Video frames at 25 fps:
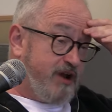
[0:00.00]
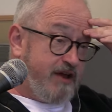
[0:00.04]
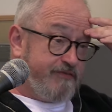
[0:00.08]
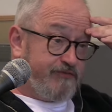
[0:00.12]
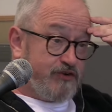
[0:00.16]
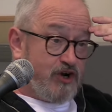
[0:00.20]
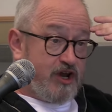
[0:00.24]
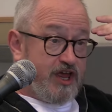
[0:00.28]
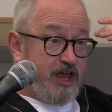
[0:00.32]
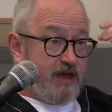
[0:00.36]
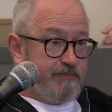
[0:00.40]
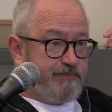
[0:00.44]

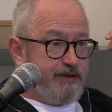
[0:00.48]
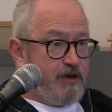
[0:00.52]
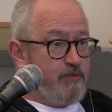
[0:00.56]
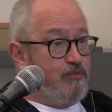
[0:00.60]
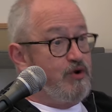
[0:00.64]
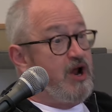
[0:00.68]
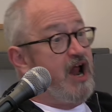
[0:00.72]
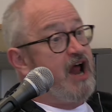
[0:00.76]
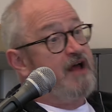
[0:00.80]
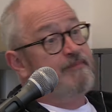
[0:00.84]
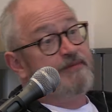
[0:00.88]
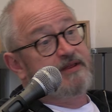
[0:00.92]
Whenever I hear
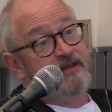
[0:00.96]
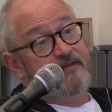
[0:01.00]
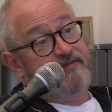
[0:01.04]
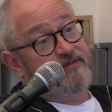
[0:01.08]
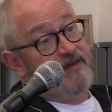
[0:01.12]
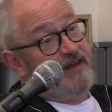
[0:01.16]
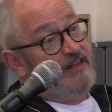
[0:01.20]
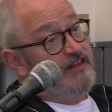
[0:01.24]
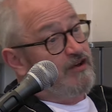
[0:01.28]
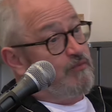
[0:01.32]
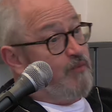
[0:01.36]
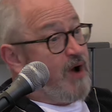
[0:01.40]
people, well, I mean, the
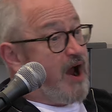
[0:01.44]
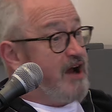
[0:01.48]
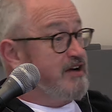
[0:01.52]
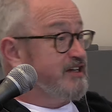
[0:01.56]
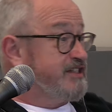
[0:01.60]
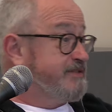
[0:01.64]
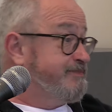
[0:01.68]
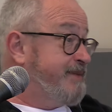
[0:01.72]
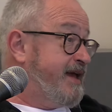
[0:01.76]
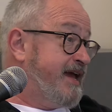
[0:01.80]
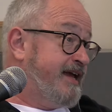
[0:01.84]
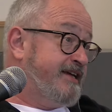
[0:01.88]
thing that
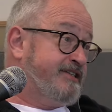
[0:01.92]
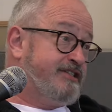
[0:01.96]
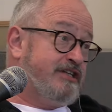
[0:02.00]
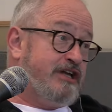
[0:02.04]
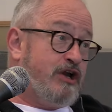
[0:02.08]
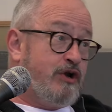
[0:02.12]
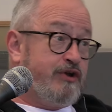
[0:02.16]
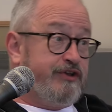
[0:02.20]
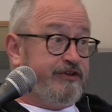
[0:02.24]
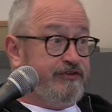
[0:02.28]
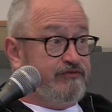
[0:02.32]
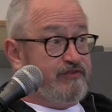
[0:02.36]
worries me is a
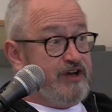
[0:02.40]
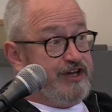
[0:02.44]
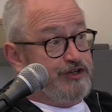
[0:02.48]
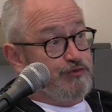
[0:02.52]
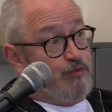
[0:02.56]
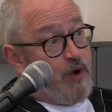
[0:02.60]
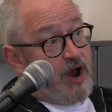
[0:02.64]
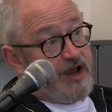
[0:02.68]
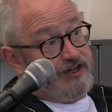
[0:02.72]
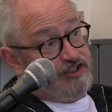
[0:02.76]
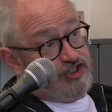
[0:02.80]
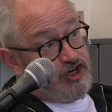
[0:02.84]
lot of the
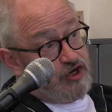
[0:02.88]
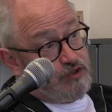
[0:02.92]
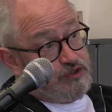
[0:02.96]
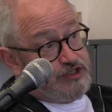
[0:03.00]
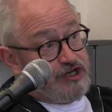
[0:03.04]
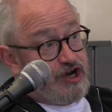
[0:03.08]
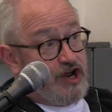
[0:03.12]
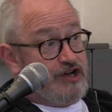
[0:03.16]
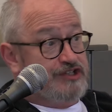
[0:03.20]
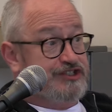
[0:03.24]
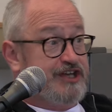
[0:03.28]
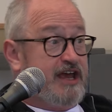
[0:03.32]
rich white
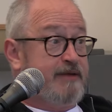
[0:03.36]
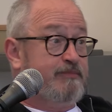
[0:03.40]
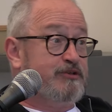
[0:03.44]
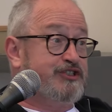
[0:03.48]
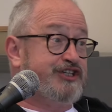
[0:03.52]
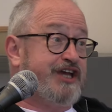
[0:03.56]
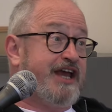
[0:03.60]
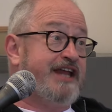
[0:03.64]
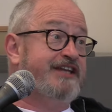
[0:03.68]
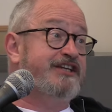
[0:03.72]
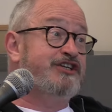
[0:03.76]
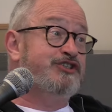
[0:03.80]
children aren't able
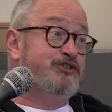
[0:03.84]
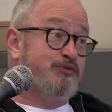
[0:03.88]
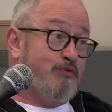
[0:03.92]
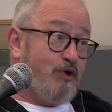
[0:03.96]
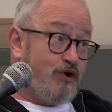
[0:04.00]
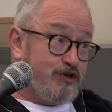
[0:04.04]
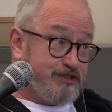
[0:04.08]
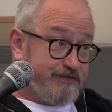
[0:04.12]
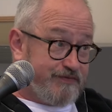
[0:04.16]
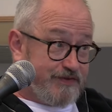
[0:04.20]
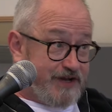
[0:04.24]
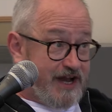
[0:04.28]
to get into
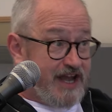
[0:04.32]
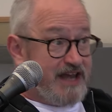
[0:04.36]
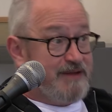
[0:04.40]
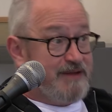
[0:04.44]
Oxford